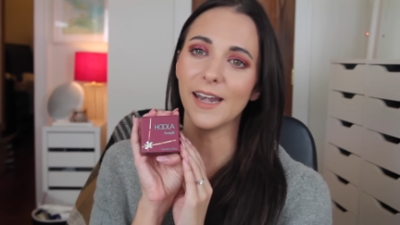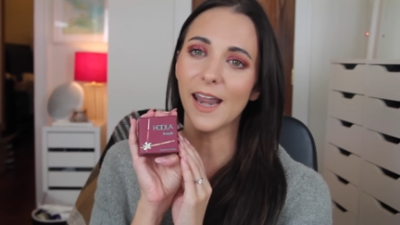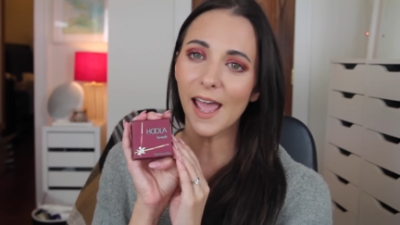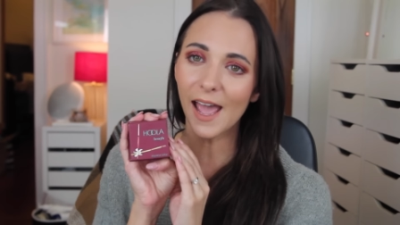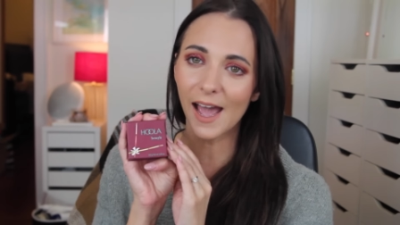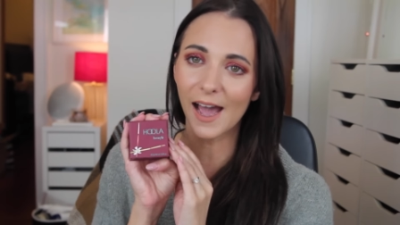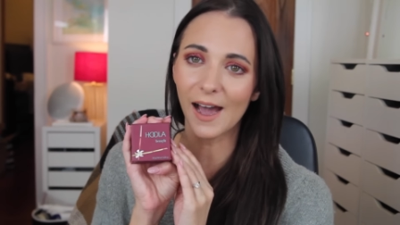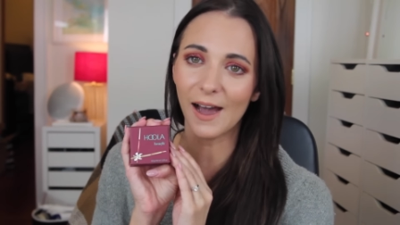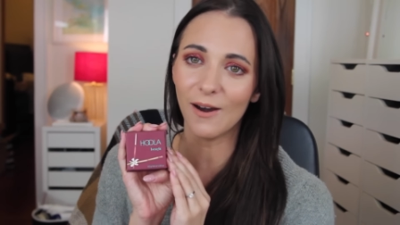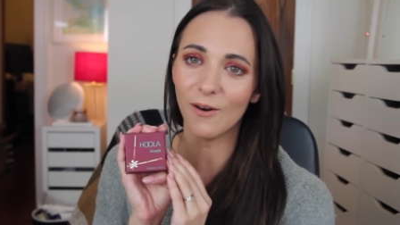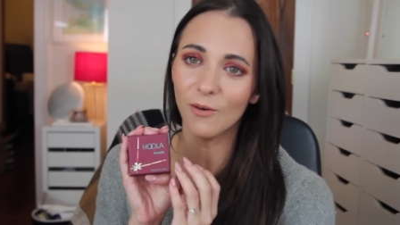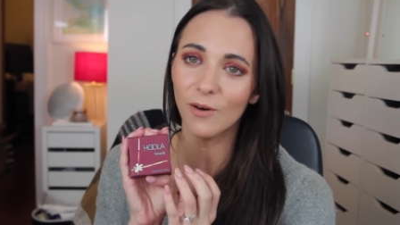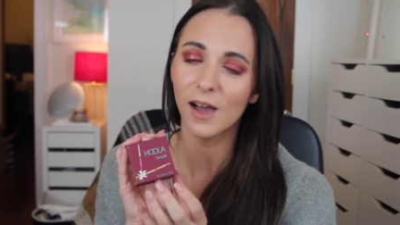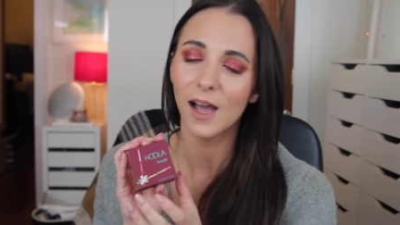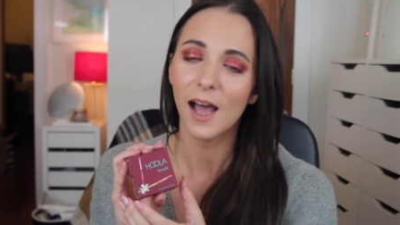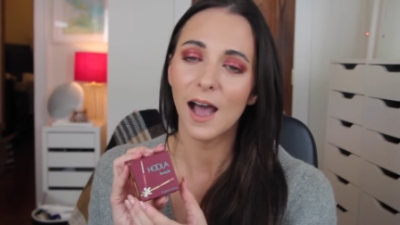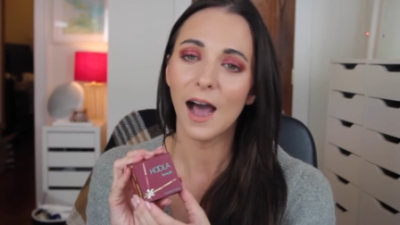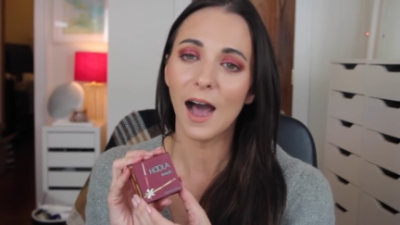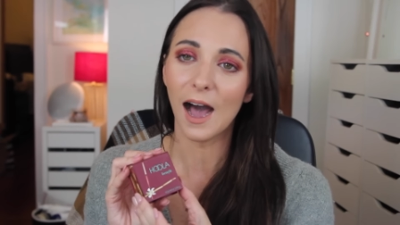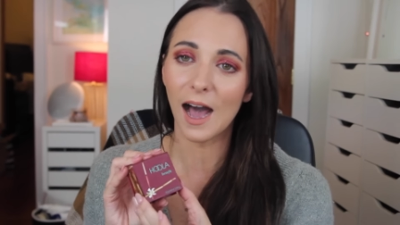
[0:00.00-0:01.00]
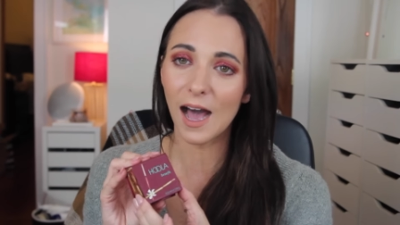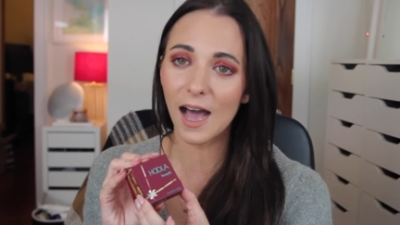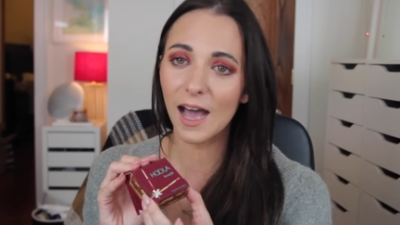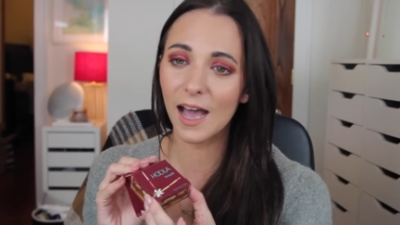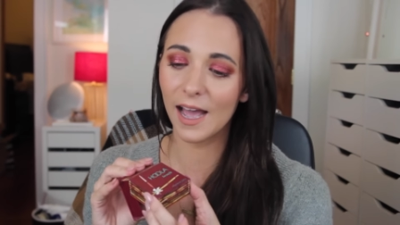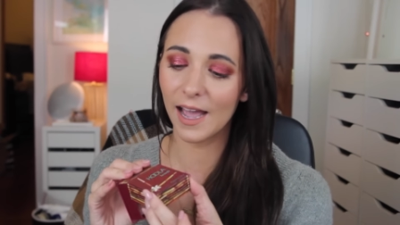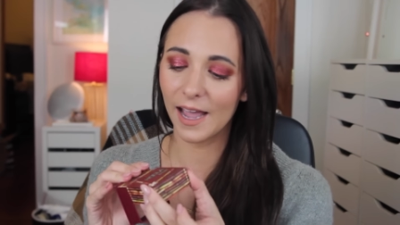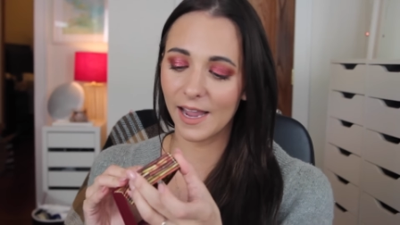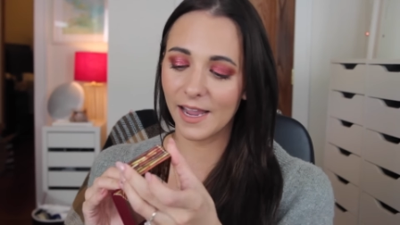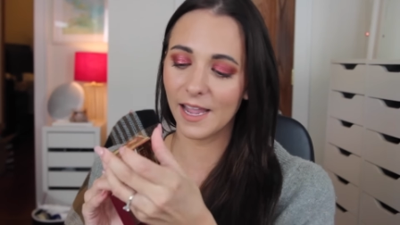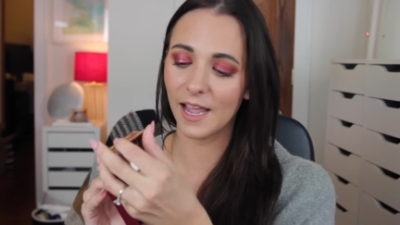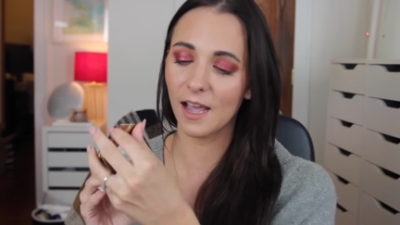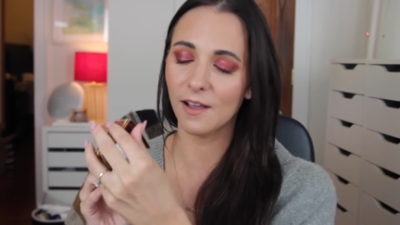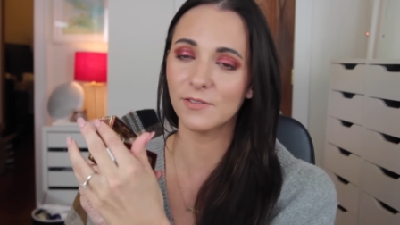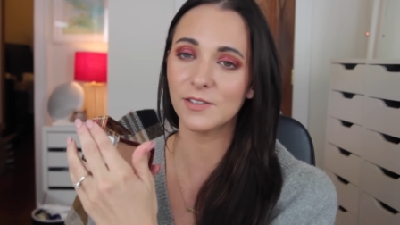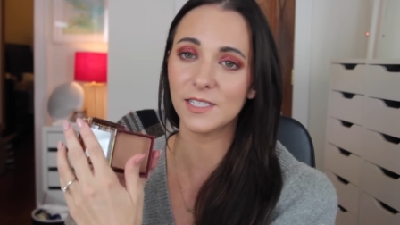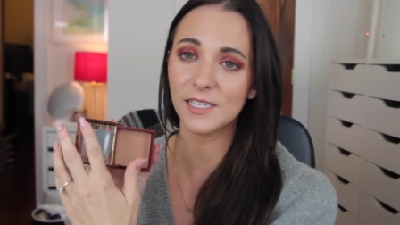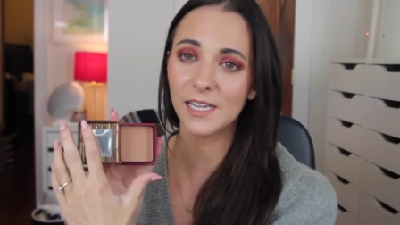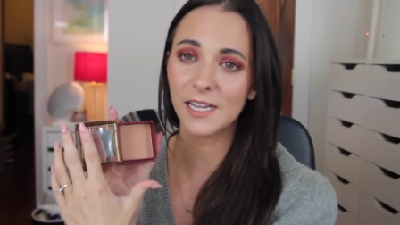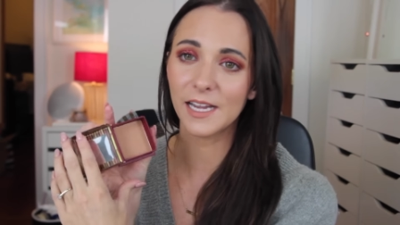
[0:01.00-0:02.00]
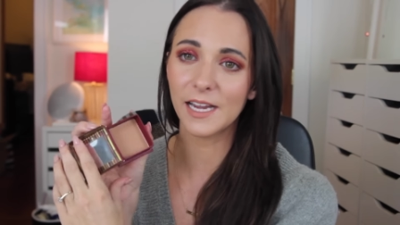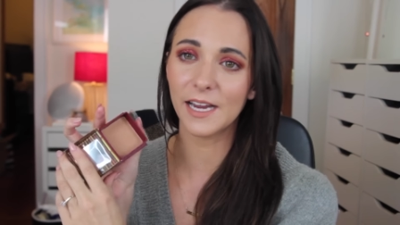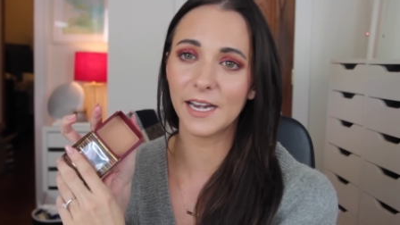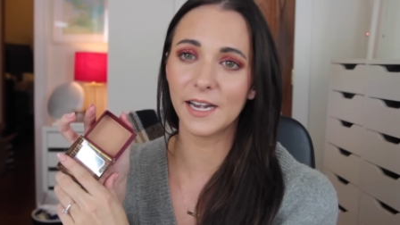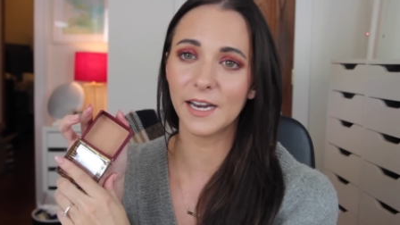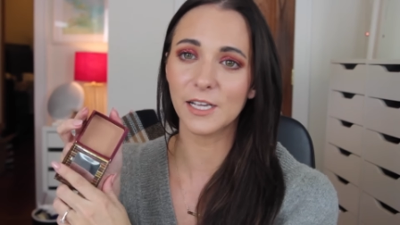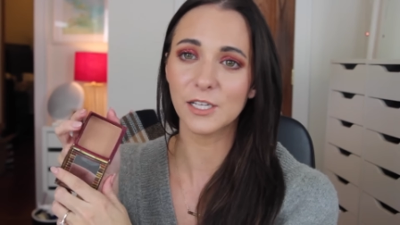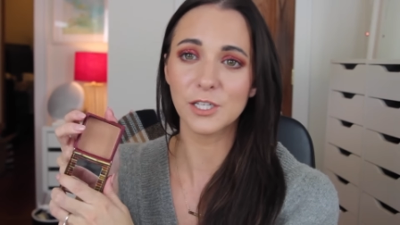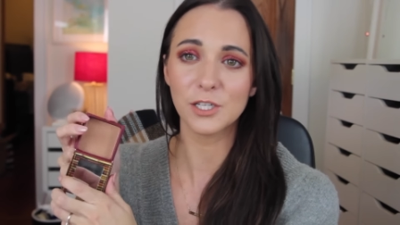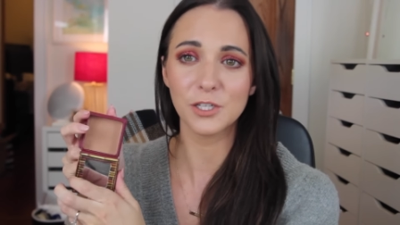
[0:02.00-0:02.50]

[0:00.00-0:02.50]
Now, I have seen